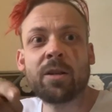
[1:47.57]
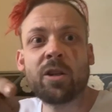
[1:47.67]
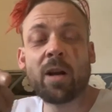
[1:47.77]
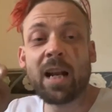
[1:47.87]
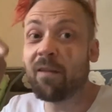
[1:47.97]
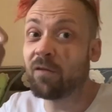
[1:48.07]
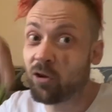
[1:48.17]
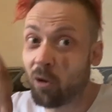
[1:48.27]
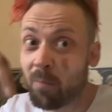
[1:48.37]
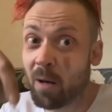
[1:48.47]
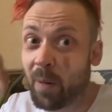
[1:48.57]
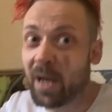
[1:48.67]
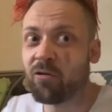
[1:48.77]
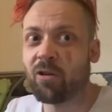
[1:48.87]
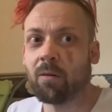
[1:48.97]
you're going to have to join my
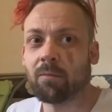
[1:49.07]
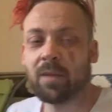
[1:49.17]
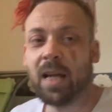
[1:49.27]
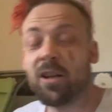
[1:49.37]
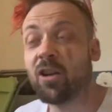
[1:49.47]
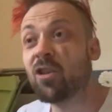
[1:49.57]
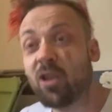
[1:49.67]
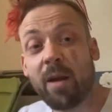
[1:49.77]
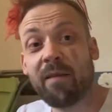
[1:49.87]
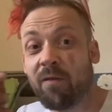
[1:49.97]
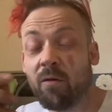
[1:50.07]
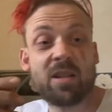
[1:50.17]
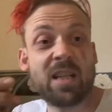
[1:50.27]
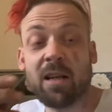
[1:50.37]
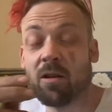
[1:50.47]
Patreon. And you can do it for
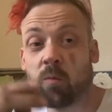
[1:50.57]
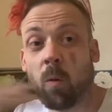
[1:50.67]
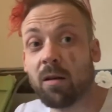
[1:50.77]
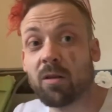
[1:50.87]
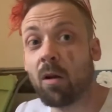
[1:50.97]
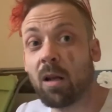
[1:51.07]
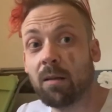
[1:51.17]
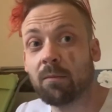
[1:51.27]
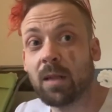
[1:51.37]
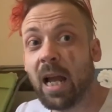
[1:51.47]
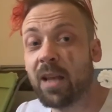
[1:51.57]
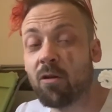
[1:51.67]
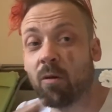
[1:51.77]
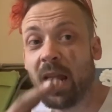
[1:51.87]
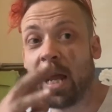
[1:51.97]
as little as $1 and
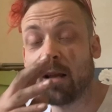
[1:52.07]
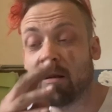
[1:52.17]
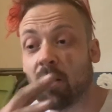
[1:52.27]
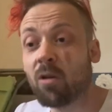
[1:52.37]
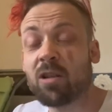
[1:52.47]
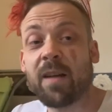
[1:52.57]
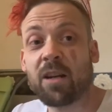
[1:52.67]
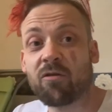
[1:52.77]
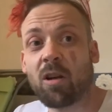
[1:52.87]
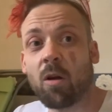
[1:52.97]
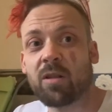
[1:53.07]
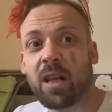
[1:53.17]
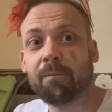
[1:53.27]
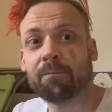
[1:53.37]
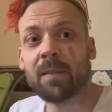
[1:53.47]
you'll get lots of extra
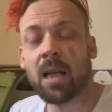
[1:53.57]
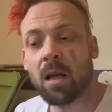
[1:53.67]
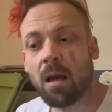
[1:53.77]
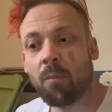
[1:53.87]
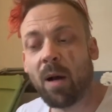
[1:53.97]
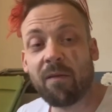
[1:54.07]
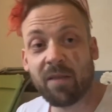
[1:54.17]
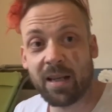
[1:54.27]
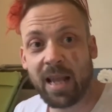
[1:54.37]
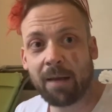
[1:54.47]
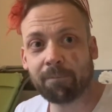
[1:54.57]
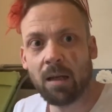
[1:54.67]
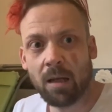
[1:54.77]
content. But other than that,